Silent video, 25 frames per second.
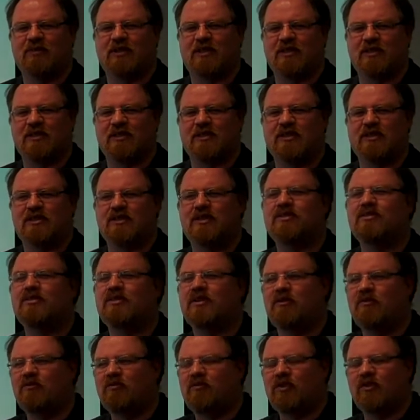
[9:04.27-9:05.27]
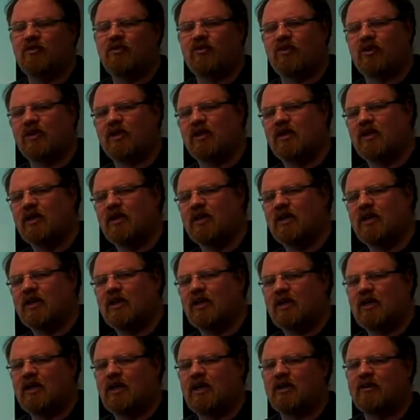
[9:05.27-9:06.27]
because it's too confusing
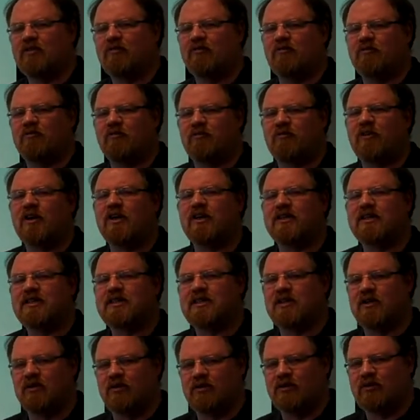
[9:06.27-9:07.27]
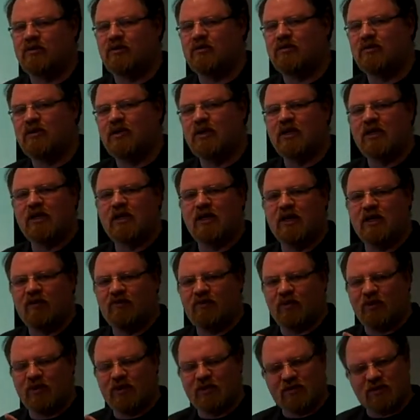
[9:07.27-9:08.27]
and very slow if
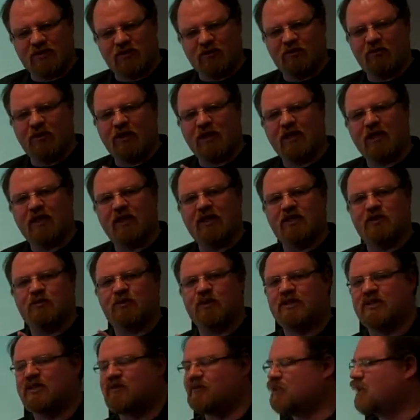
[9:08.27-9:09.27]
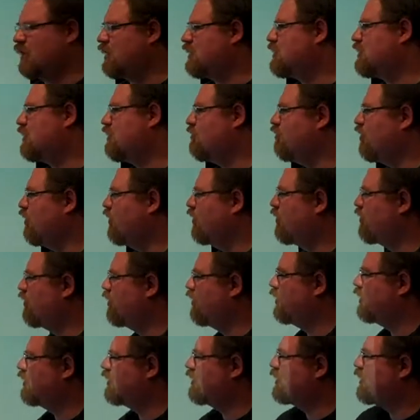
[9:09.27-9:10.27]
you want to zoom in on each piece of text and run through
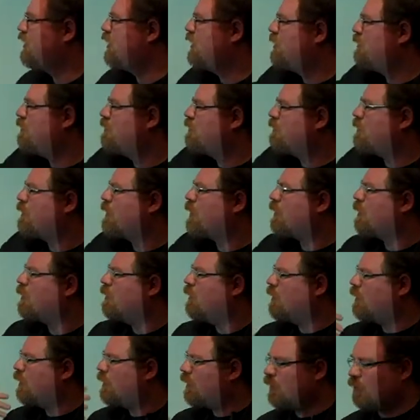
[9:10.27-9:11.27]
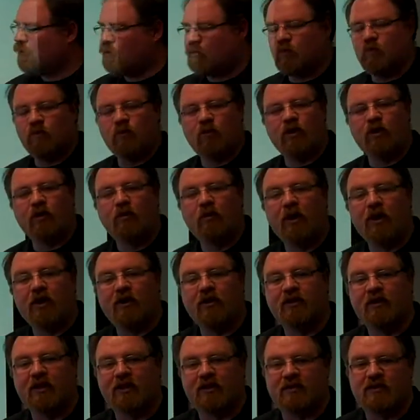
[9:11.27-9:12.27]
it. We're
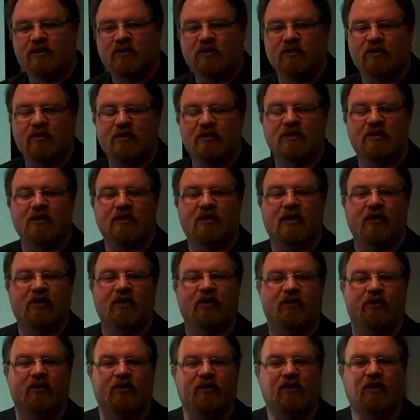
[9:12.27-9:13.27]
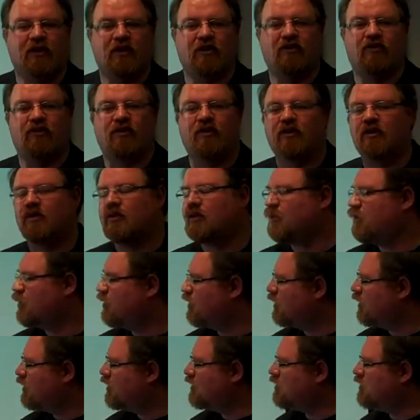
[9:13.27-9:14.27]
aware that students are using these
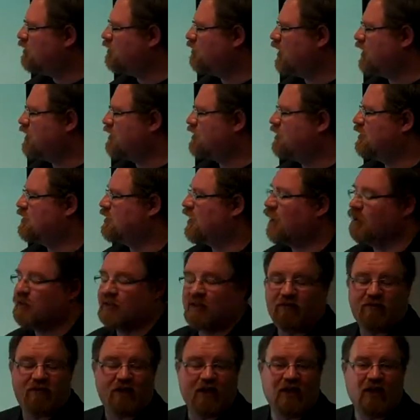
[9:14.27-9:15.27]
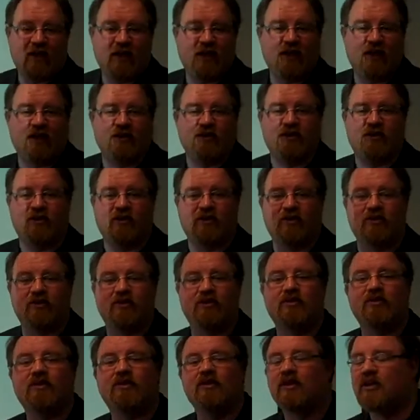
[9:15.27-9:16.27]
devices on the fly, on the
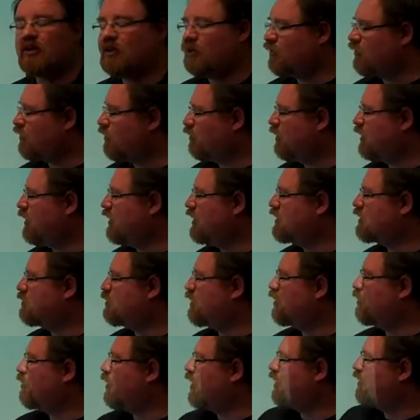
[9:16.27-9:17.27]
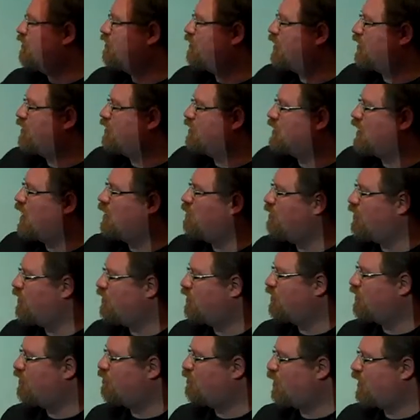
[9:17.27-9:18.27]
go, so we need to be aware of their
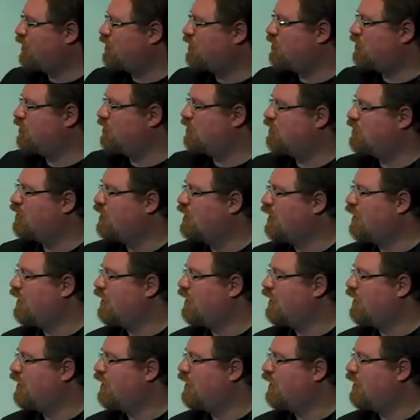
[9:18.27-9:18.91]
time-sensitive pressures.